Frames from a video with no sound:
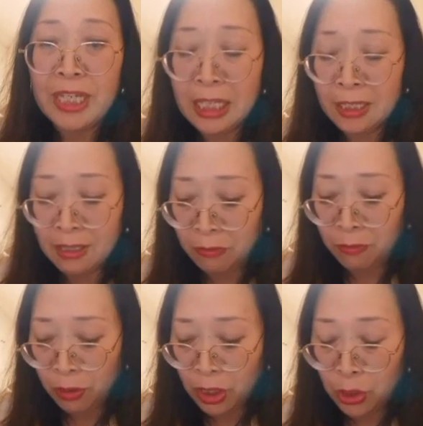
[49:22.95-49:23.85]
we need
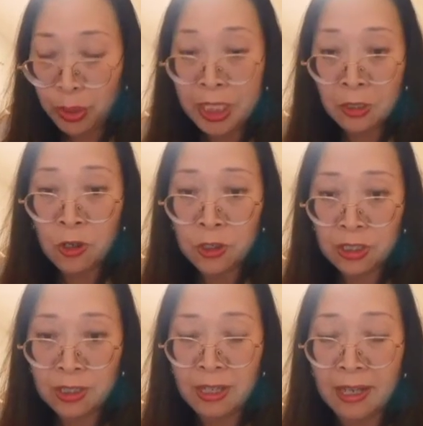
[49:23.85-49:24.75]
for the
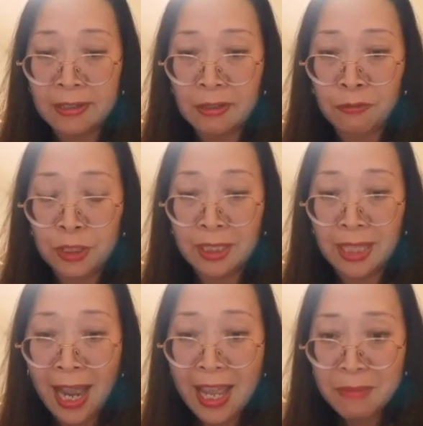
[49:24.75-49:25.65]
resource and for the
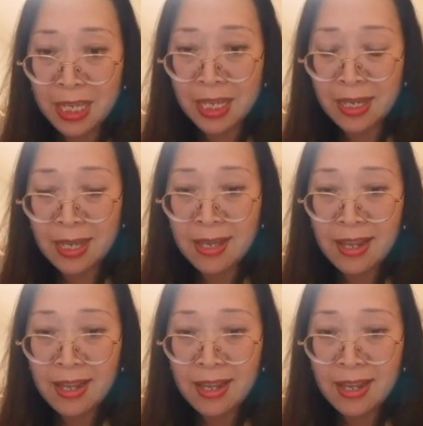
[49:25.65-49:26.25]
timing.